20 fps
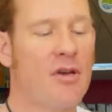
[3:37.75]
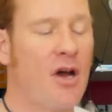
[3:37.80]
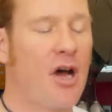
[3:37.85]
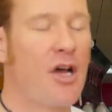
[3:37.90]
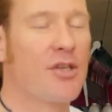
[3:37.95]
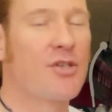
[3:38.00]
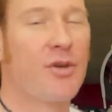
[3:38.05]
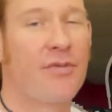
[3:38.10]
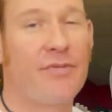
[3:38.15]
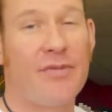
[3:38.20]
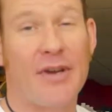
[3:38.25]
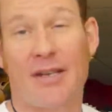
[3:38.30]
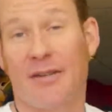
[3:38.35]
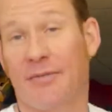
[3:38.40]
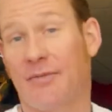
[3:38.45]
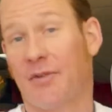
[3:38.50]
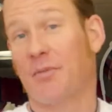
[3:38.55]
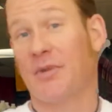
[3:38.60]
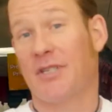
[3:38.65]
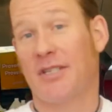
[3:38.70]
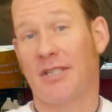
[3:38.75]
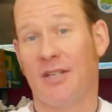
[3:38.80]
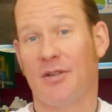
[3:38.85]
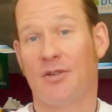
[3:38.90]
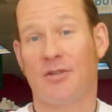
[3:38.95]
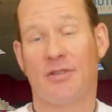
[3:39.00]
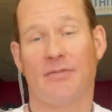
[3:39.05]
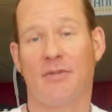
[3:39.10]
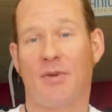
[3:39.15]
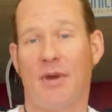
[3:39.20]
Also effective for
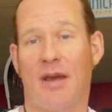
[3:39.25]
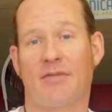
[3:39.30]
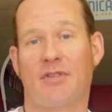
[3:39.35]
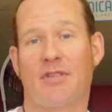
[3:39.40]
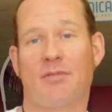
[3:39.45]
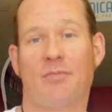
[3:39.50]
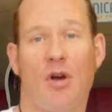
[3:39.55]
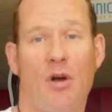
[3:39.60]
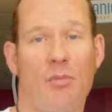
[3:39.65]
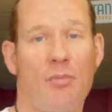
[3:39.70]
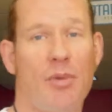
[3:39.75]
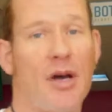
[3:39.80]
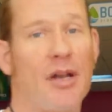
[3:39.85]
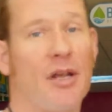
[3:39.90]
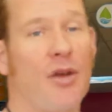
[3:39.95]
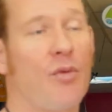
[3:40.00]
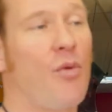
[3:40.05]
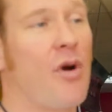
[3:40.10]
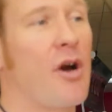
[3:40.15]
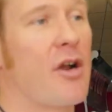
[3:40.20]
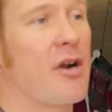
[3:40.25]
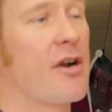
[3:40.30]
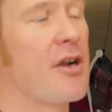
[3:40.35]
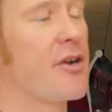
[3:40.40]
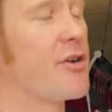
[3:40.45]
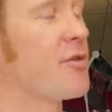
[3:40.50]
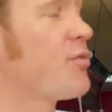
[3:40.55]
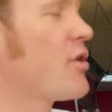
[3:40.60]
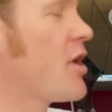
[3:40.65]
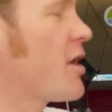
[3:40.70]
mosquitoes if you have a small body of water
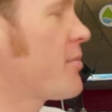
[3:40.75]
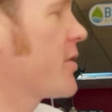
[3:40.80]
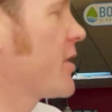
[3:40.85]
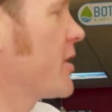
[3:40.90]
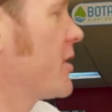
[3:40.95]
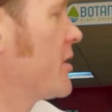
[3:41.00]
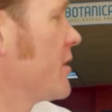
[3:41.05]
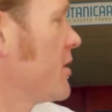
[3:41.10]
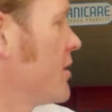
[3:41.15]
on your property.